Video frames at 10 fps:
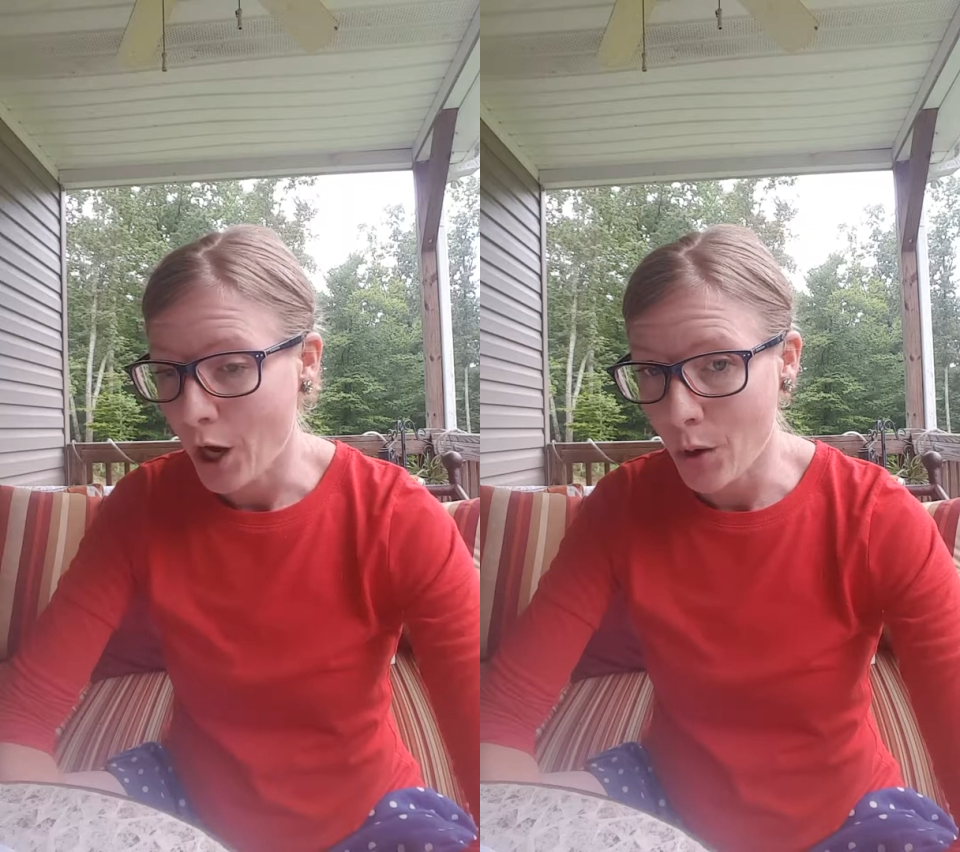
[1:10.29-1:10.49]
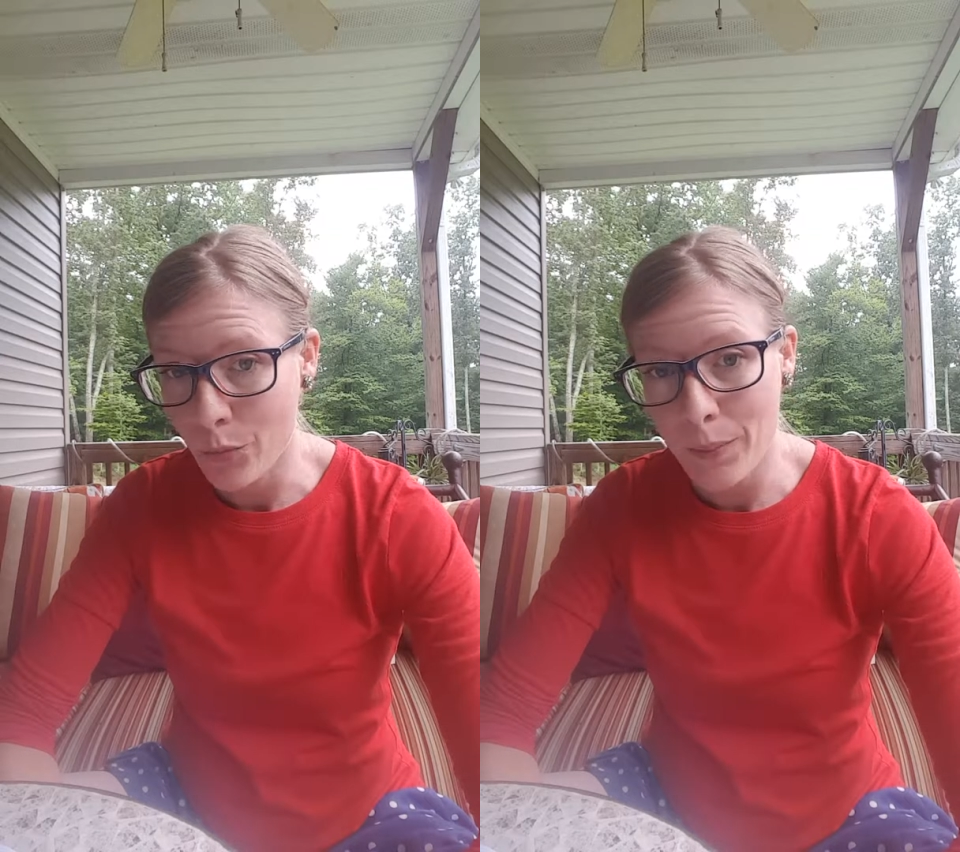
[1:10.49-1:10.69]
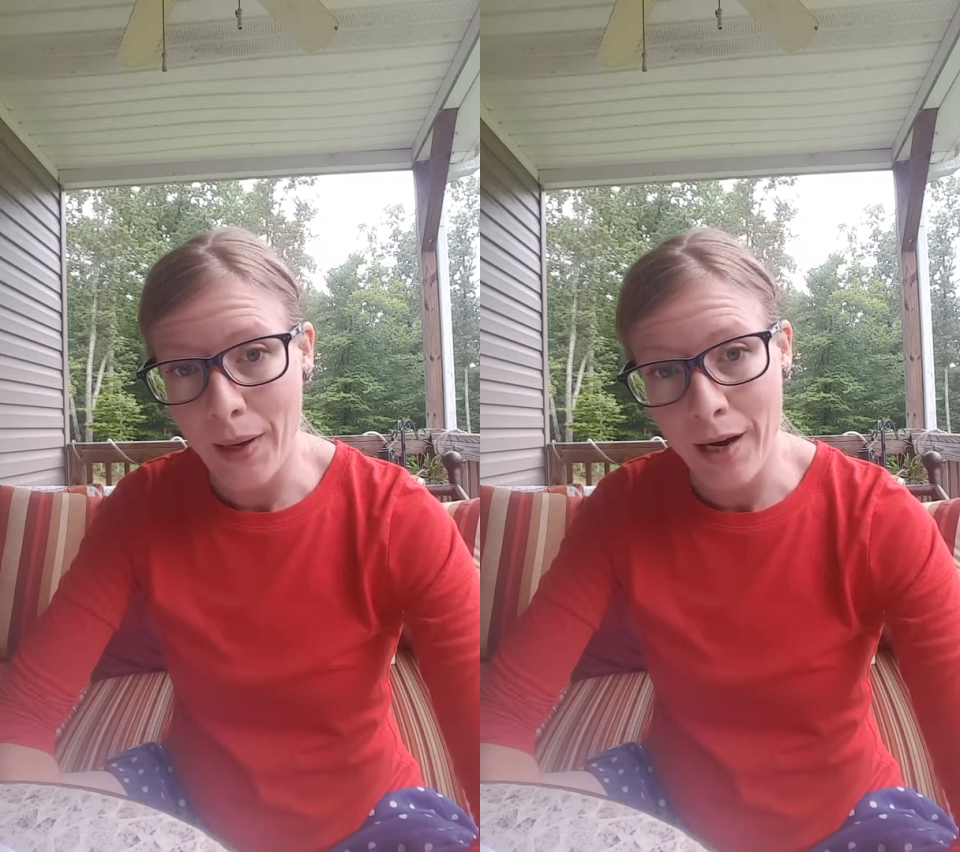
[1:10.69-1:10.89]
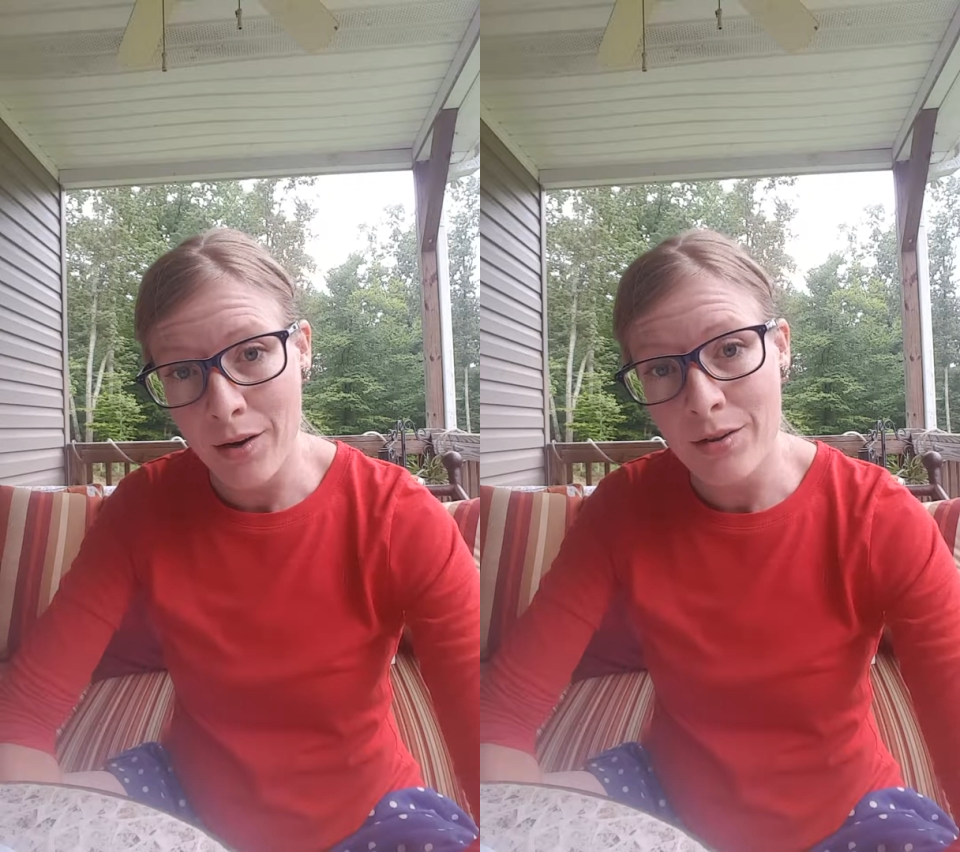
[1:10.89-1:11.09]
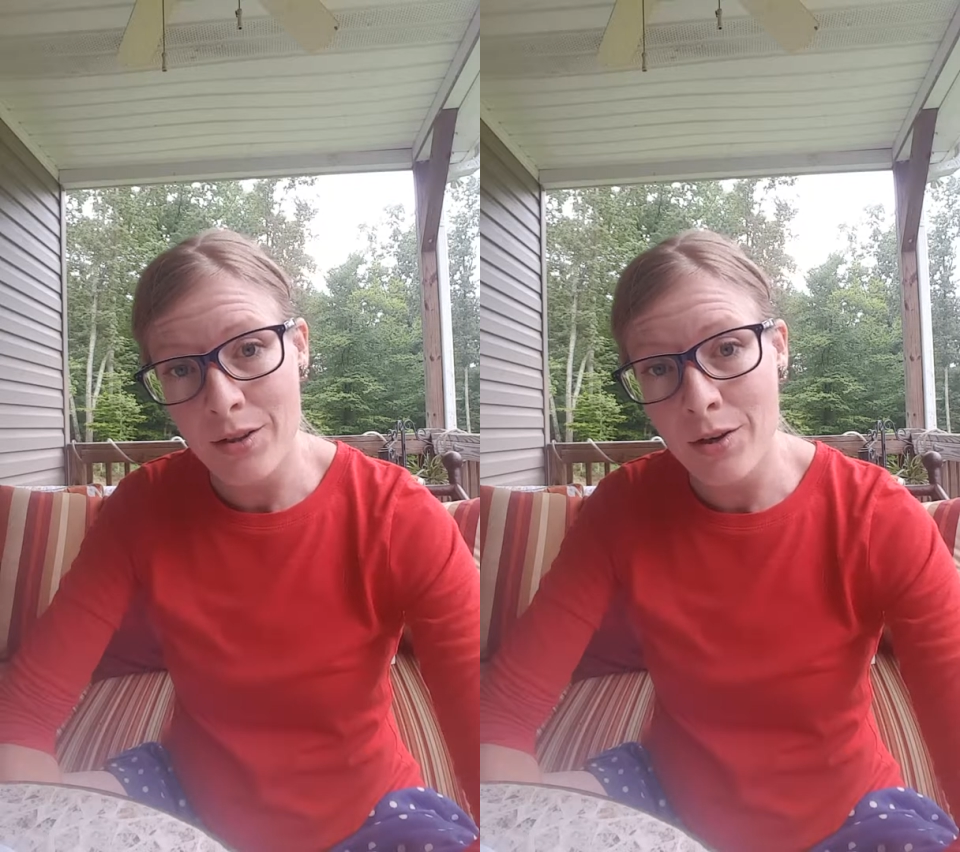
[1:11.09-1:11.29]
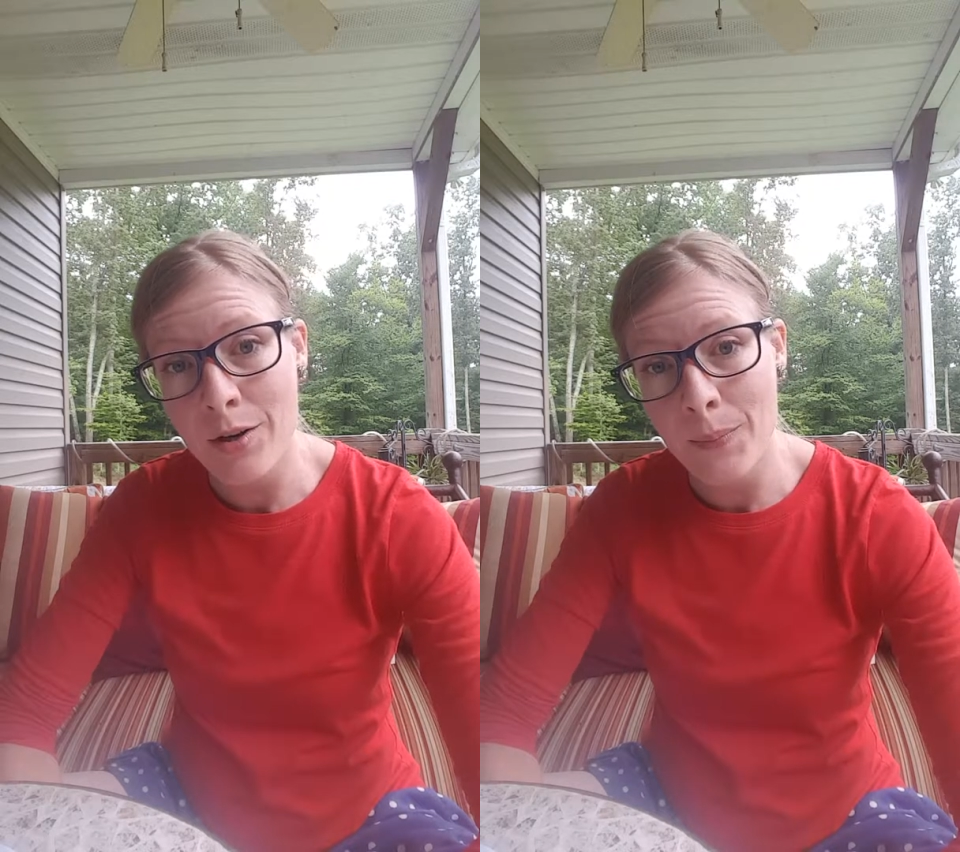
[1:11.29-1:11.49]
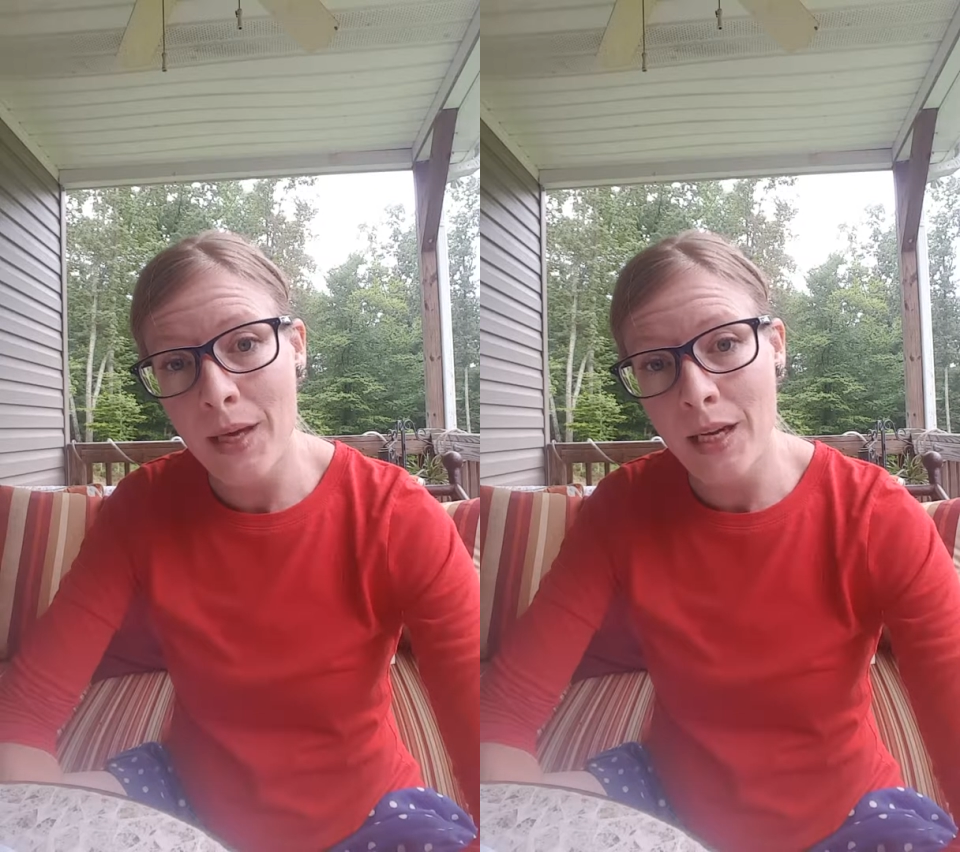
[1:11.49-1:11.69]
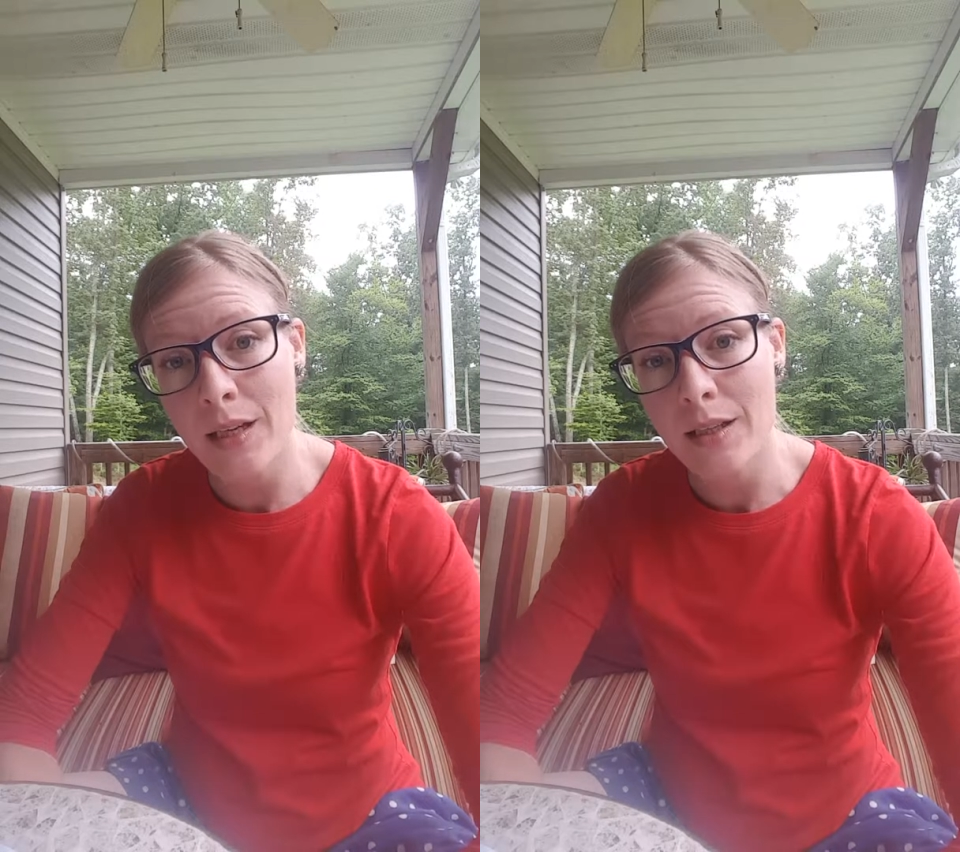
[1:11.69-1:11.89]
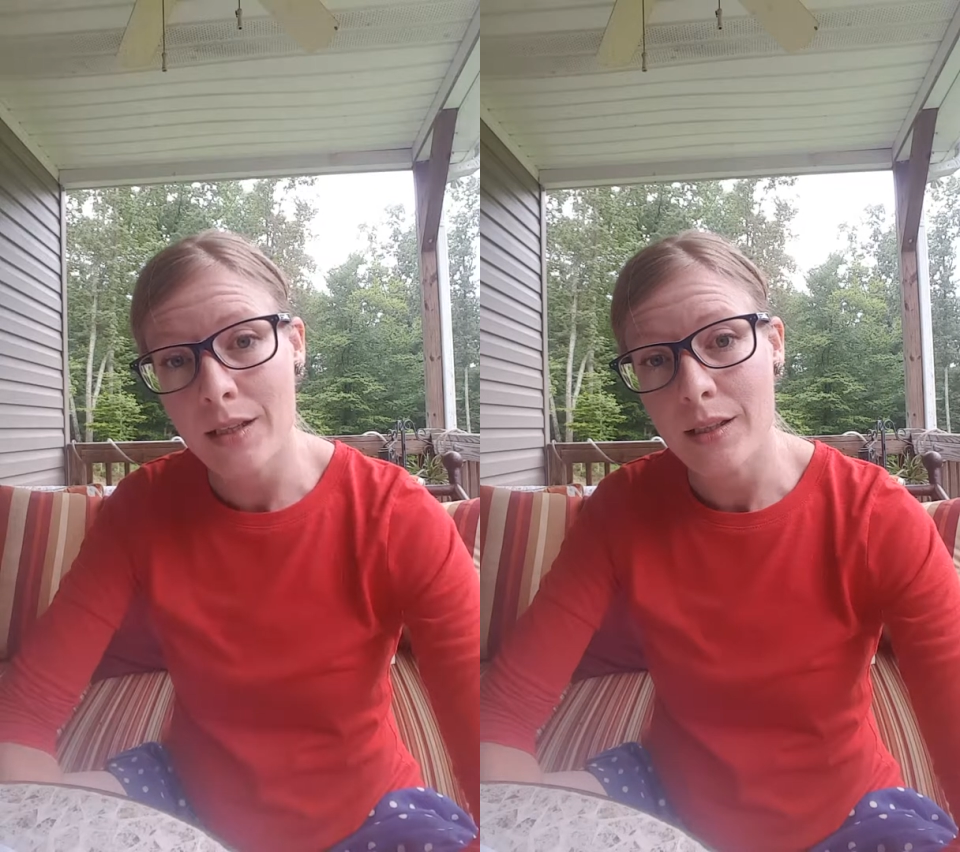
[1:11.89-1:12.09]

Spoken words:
repairs are a big